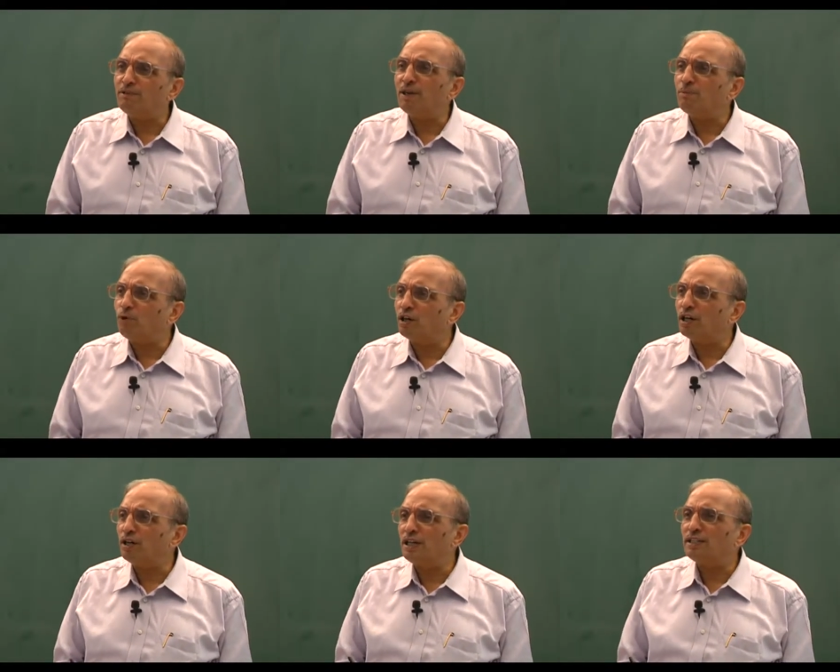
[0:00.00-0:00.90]
We are more
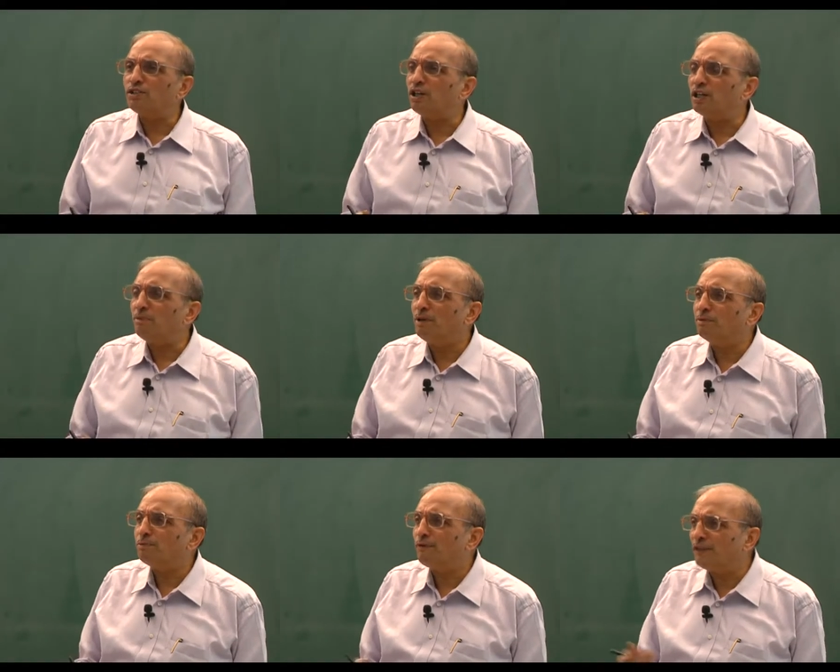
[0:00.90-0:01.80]
or less talking
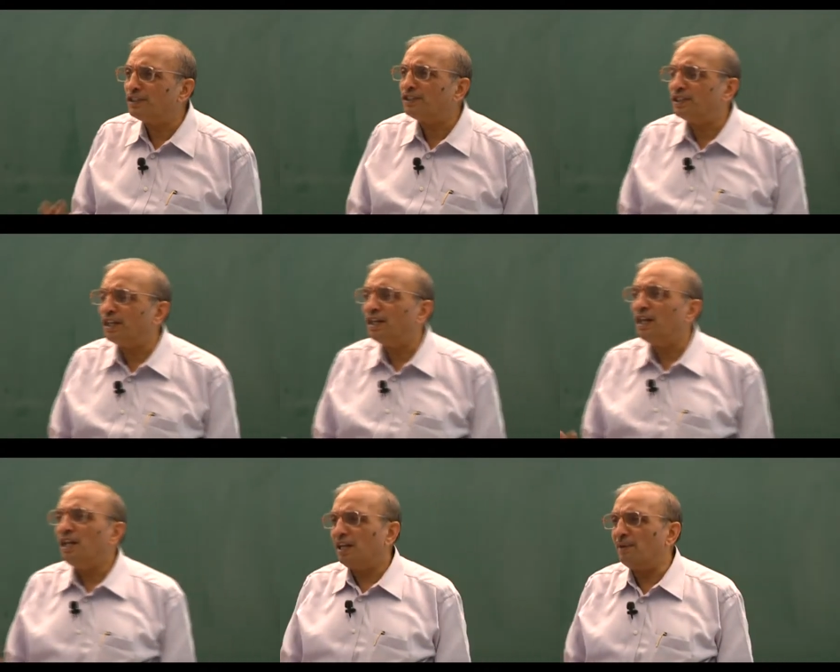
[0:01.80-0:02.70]
about professional
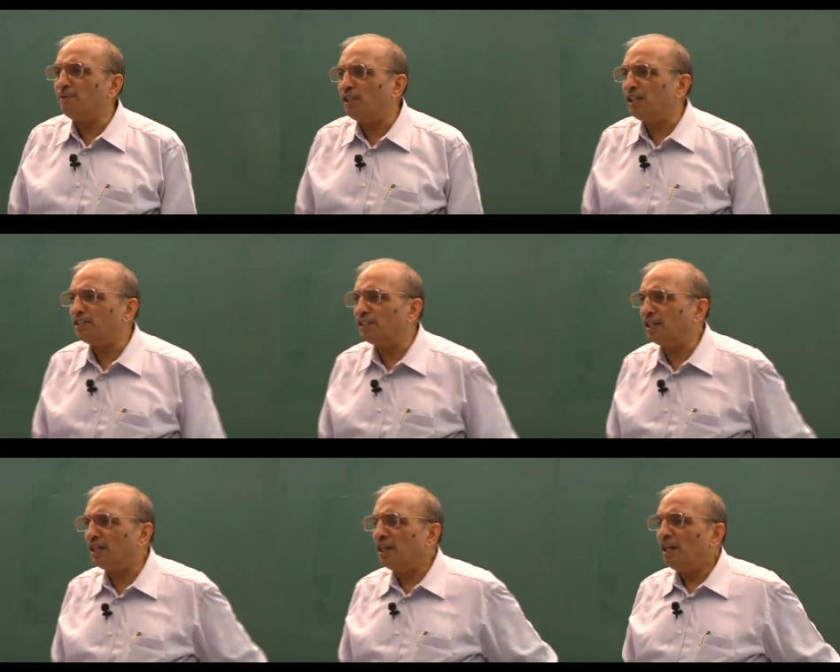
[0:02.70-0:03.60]
communication,